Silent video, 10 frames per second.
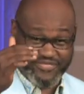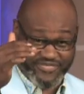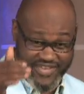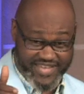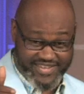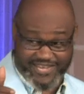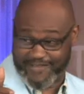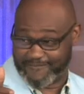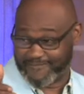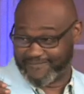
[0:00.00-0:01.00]
thick,
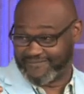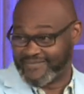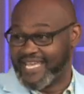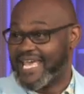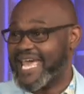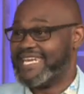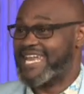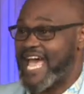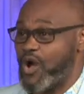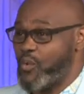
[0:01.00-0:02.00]
and
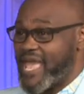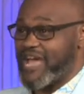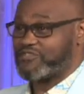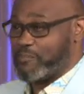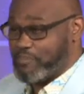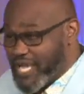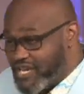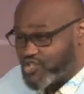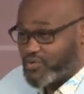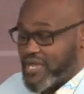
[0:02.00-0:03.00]
now we have to
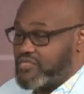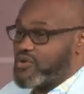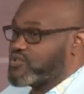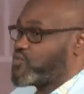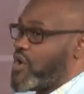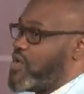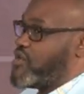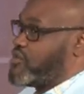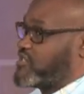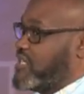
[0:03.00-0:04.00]
penetrate those
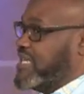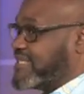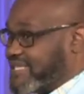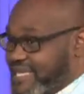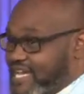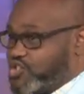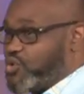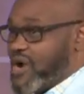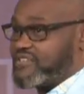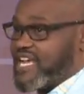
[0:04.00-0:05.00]
walls to get to
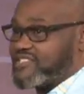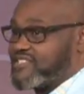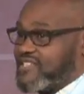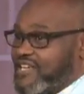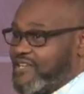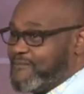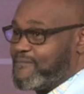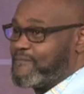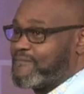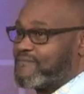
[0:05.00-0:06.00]
our destiny.
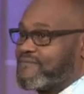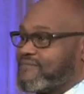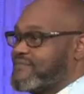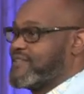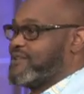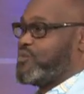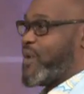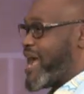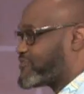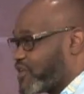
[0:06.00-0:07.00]

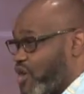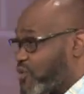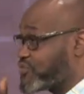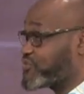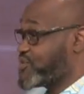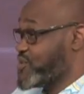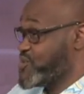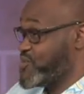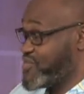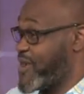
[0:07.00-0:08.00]
We have to go
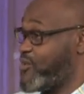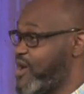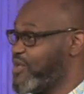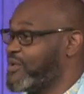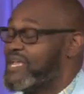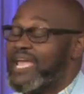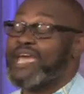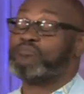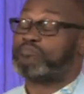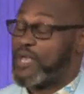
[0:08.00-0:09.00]
through that wall.
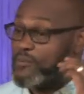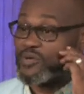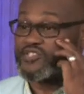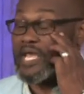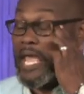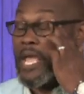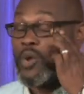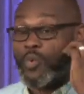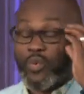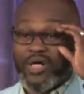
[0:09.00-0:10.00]
And people would say,
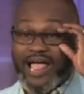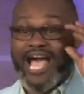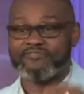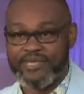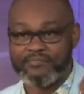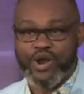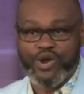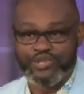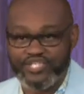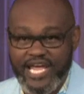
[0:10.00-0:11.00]
well, I've
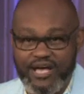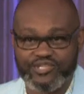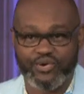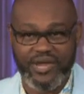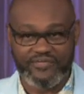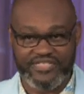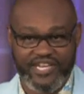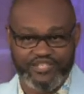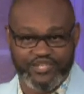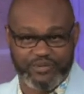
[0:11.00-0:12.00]
emerged now, so
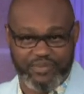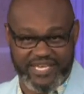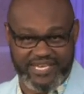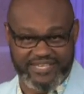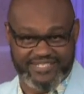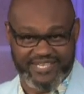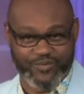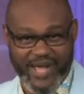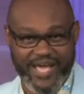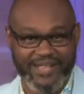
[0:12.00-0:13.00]
everything should be easy.
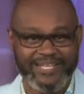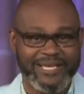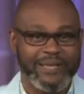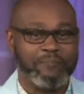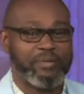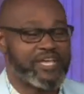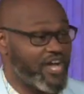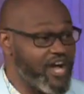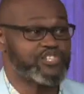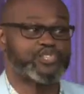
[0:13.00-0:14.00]
Well,
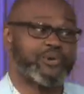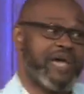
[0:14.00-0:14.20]
because you